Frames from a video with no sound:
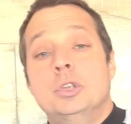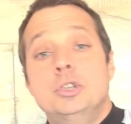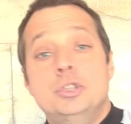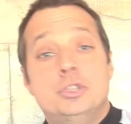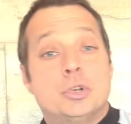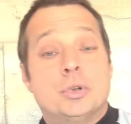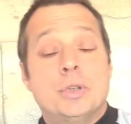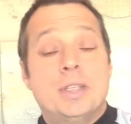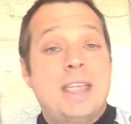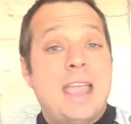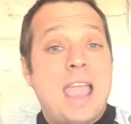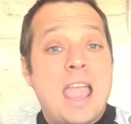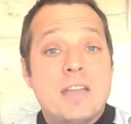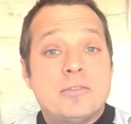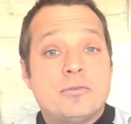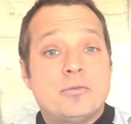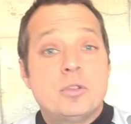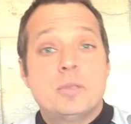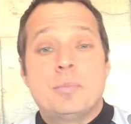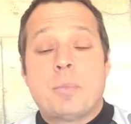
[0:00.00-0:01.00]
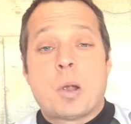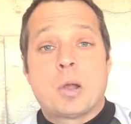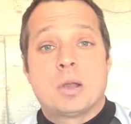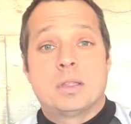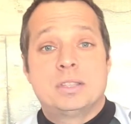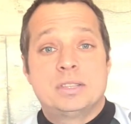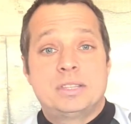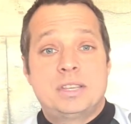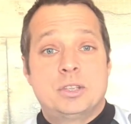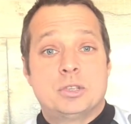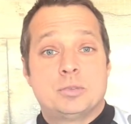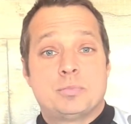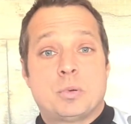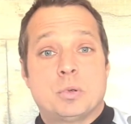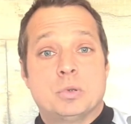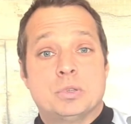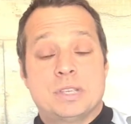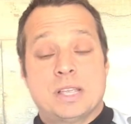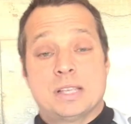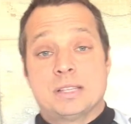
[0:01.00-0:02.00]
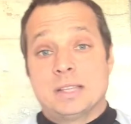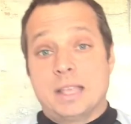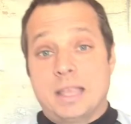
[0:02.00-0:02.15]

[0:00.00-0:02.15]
during every part of the sales process?